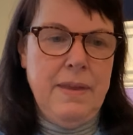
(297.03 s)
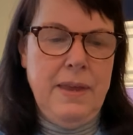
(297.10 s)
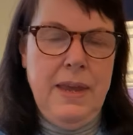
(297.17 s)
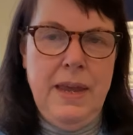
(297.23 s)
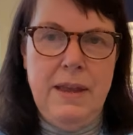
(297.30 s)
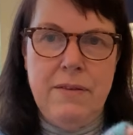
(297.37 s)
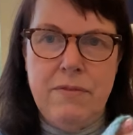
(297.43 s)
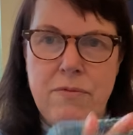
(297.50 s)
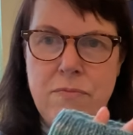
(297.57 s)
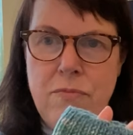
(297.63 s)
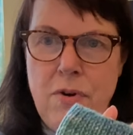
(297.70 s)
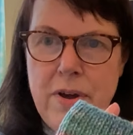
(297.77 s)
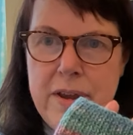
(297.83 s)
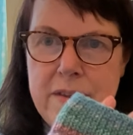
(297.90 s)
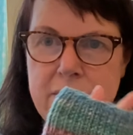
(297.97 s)
it's
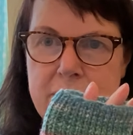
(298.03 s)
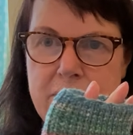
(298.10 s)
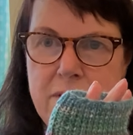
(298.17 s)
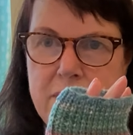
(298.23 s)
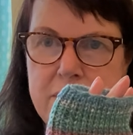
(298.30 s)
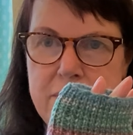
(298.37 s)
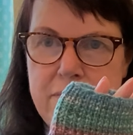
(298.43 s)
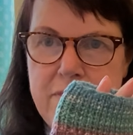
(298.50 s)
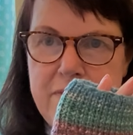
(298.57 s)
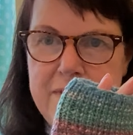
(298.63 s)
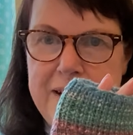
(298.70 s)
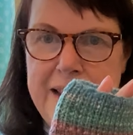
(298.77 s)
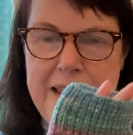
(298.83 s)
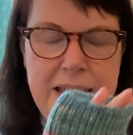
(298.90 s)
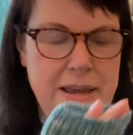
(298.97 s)
right side of
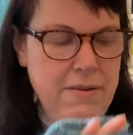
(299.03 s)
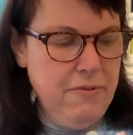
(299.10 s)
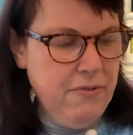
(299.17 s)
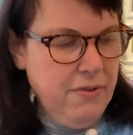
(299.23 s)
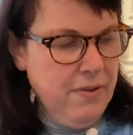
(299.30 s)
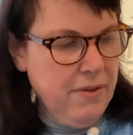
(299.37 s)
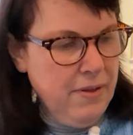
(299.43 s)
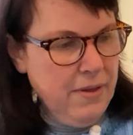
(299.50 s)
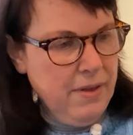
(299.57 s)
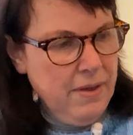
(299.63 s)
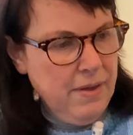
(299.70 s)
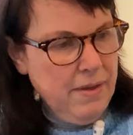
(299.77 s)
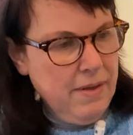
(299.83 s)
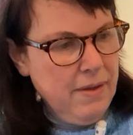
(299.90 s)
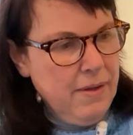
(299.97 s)
sleeve,
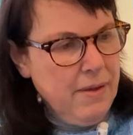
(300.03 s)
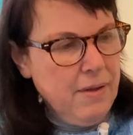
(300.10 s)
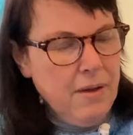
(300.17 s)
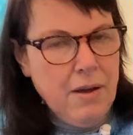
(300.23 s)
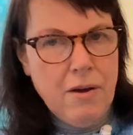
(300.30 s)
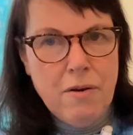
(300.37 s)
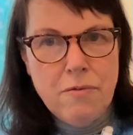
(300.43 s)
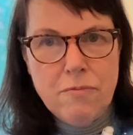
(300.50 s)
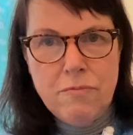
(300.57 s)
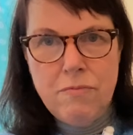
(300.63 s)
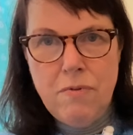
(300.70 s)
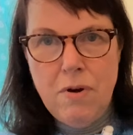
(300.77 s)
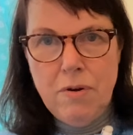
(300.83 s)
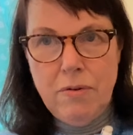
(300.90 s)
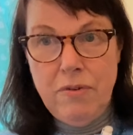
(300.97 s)

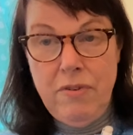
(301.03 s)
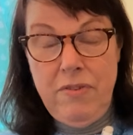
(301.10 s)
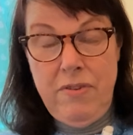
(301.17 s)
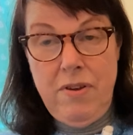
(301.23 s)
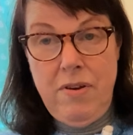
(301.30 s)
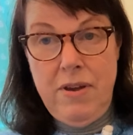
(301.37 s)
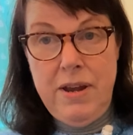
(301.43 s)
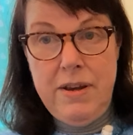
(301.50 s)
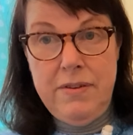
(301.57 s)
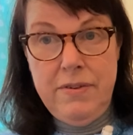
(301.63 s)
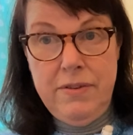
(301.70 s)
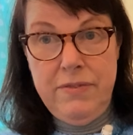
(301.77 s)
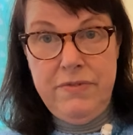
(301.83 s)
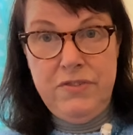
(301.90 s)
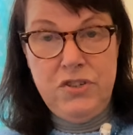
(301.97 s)
wrong side
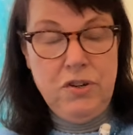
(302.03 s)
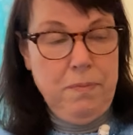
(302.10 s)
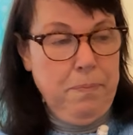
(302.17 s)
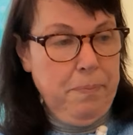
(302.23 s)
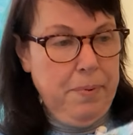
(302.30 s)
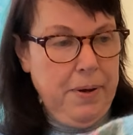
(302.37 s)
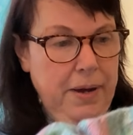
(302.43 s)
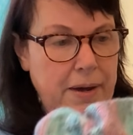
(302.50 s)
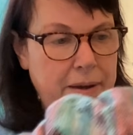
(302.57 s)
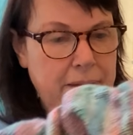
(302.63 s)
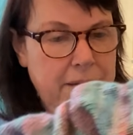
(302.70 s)
of jumper.